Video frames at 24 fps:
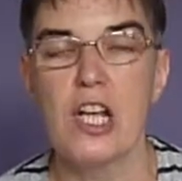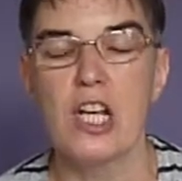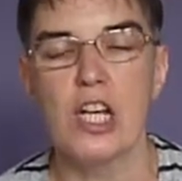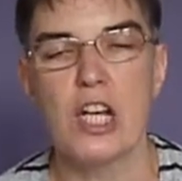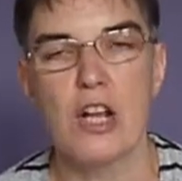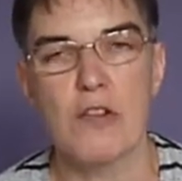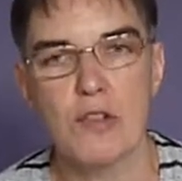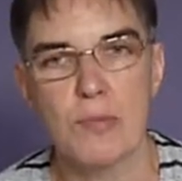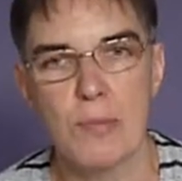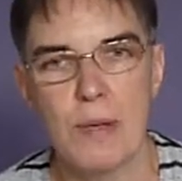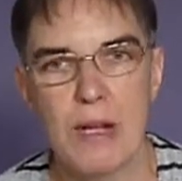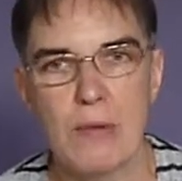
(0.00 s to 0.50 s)
You have
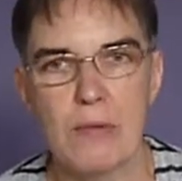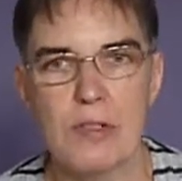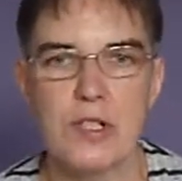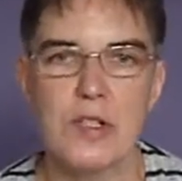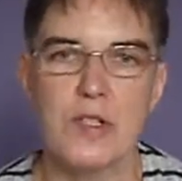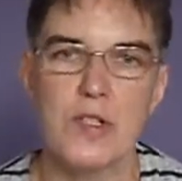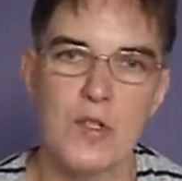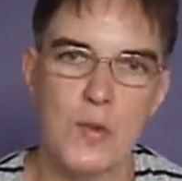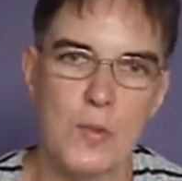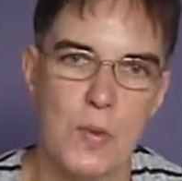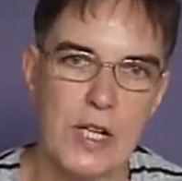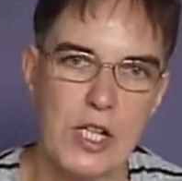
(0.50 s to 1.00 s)
to be able to
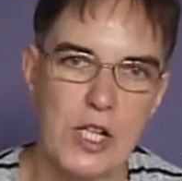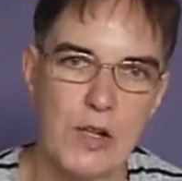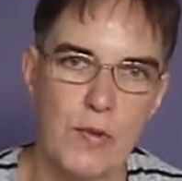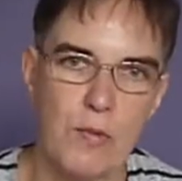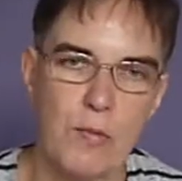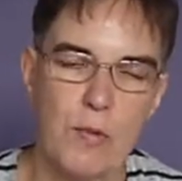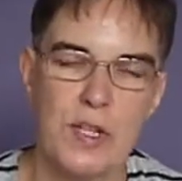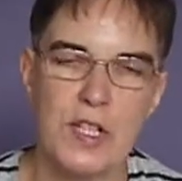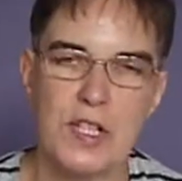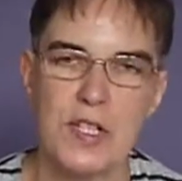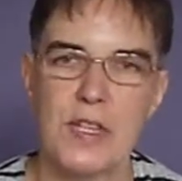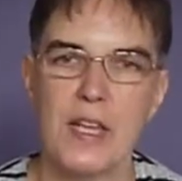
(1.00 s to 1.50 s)
switch from
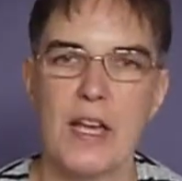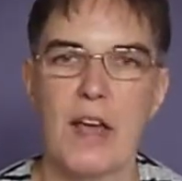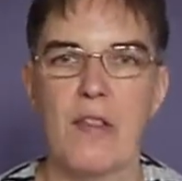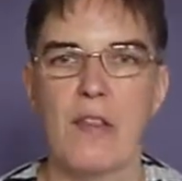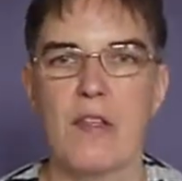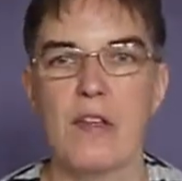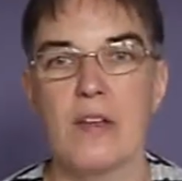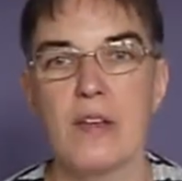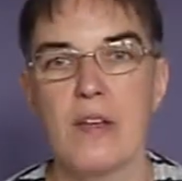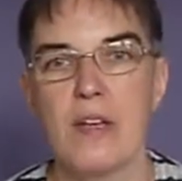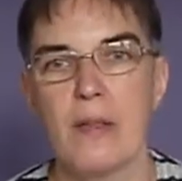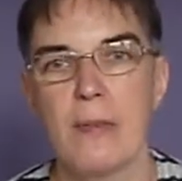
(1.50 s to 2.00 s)
one to the
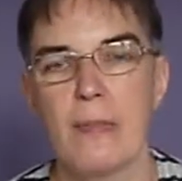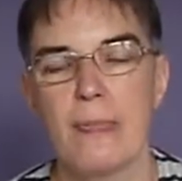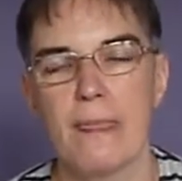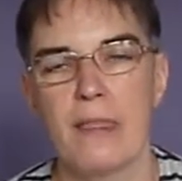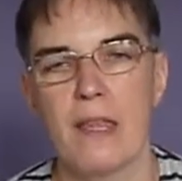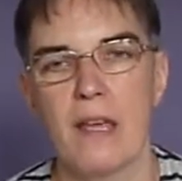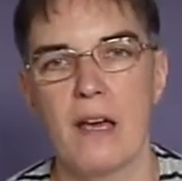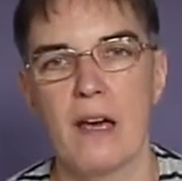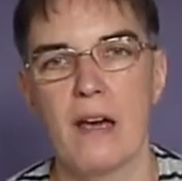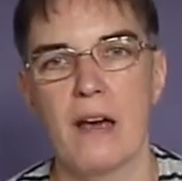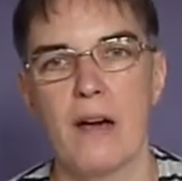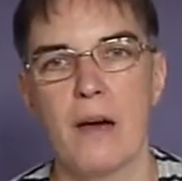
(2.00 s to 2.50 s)
other
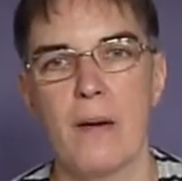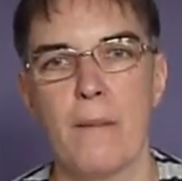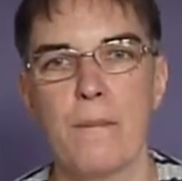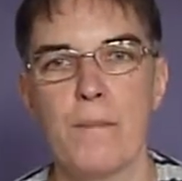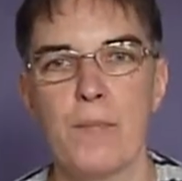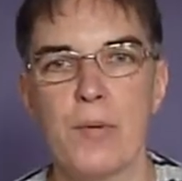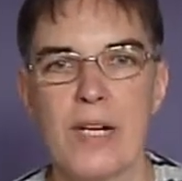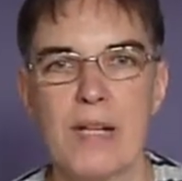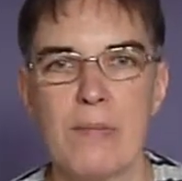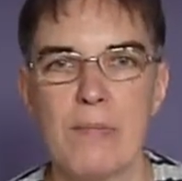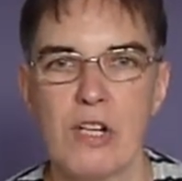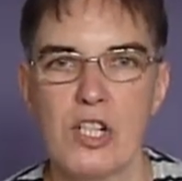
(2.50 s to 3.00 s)

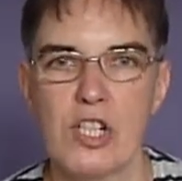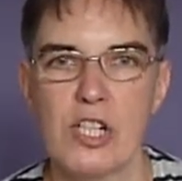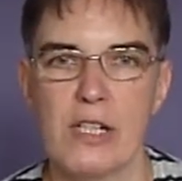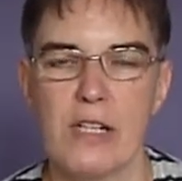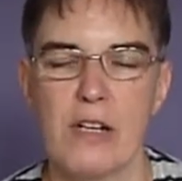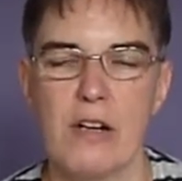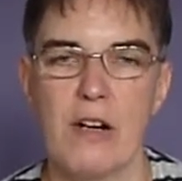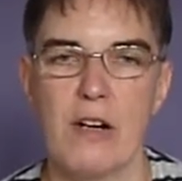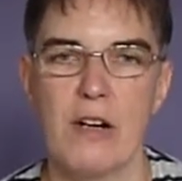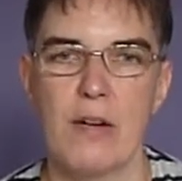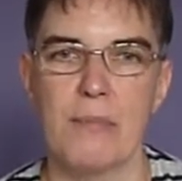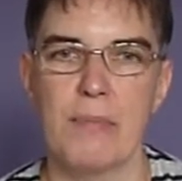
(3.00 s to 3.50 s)
pretty much in a
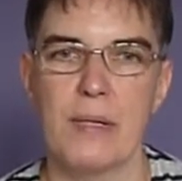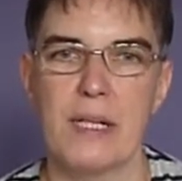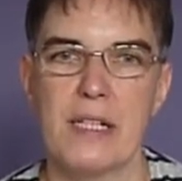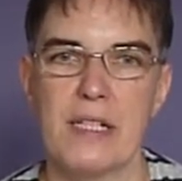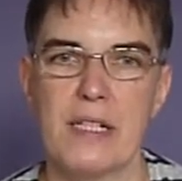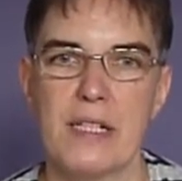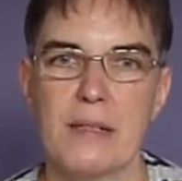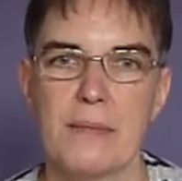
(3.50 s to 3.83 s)
heartbeat.